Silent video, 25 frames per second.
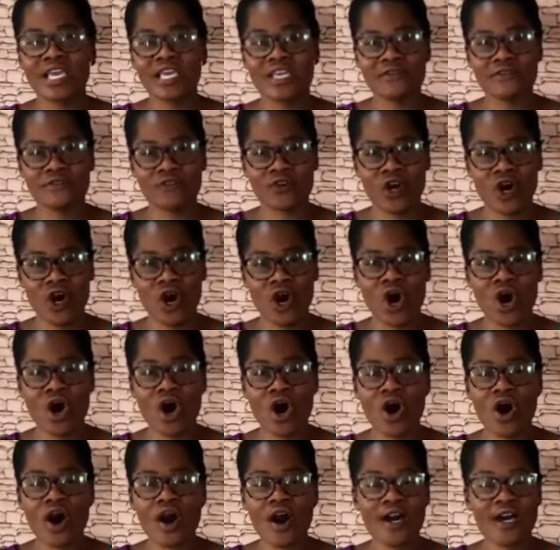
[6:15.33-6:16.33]
if
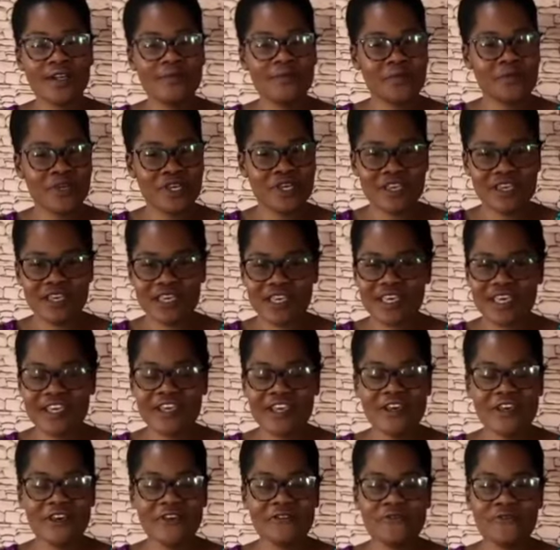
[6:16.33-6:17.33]
God
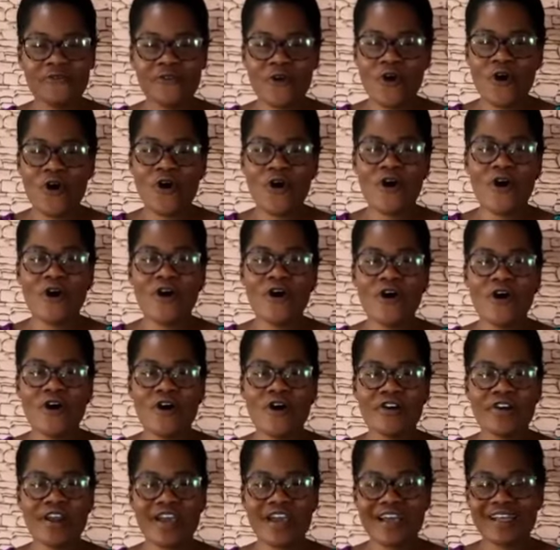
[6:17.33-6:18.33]
be
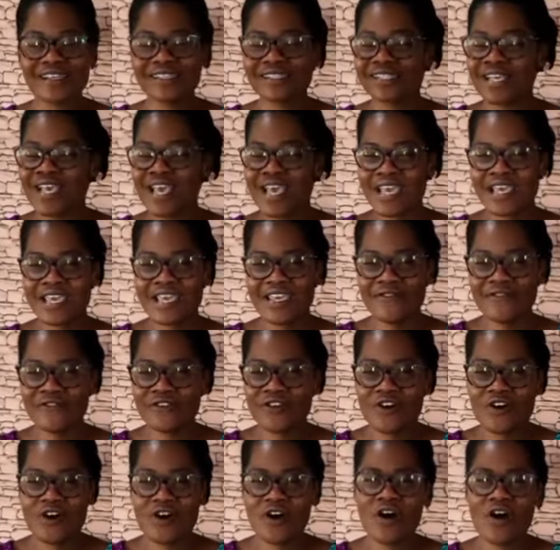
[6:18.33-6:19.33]
for us, if
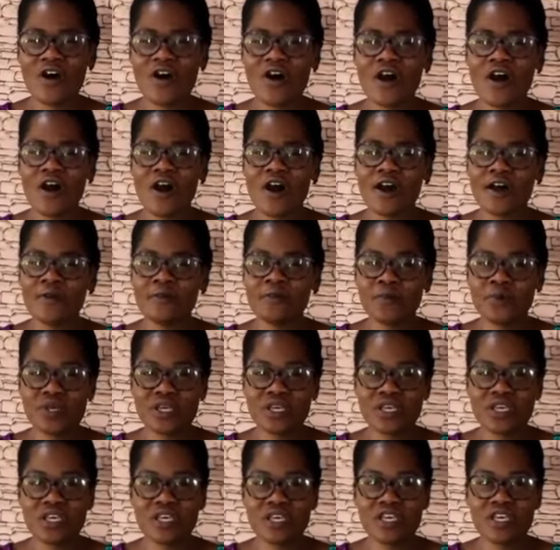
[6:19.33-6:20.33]
God
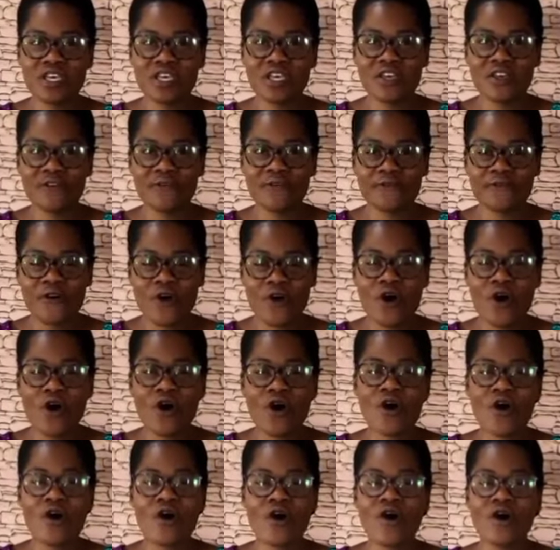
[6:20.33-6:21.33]
be for
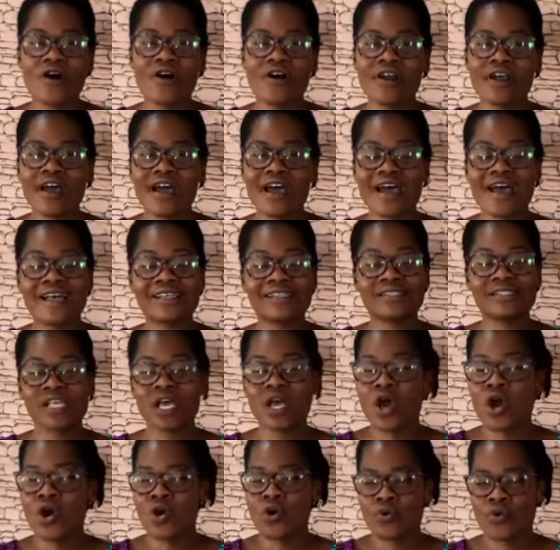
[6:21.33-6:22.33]
us,
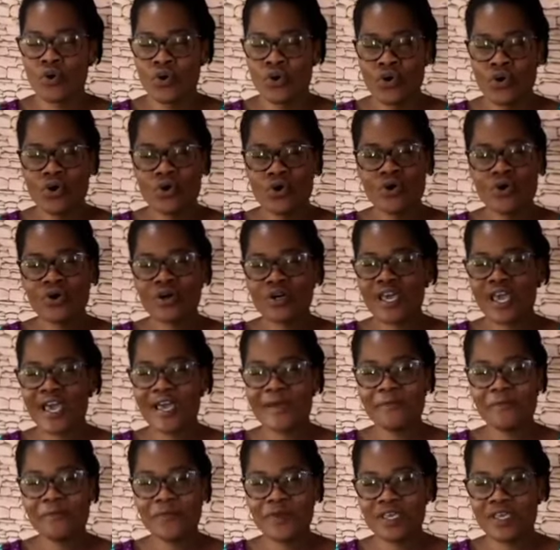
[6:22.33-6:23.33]
who
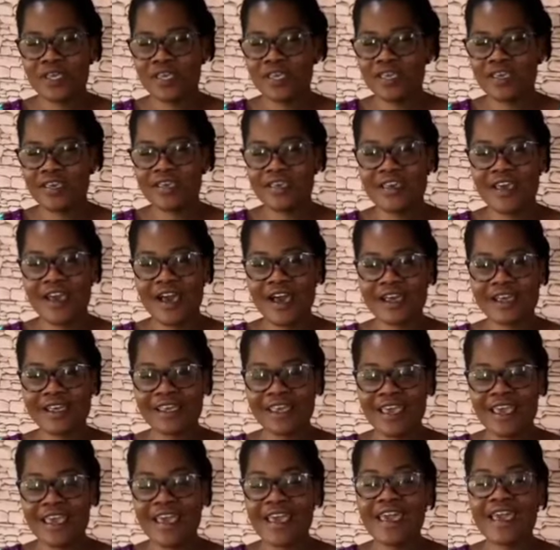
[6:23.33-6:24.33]
can be
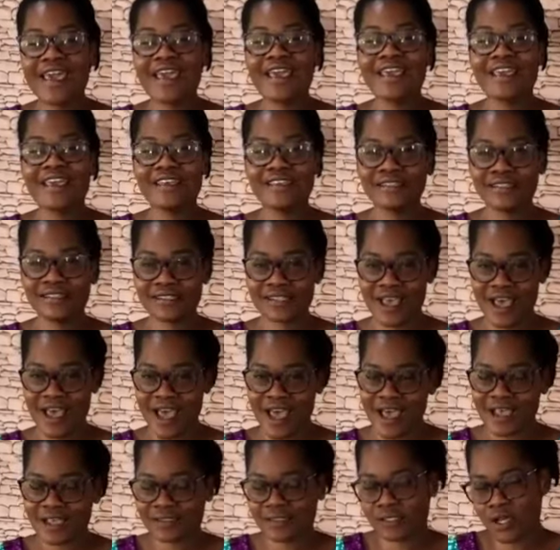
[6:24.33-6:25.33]
against
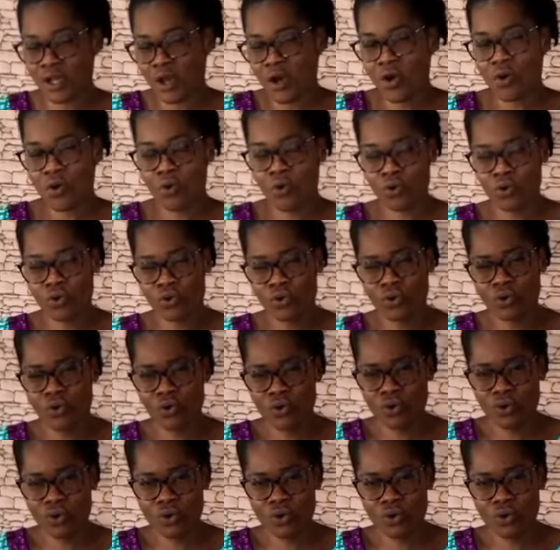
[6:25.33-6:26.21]
us? Who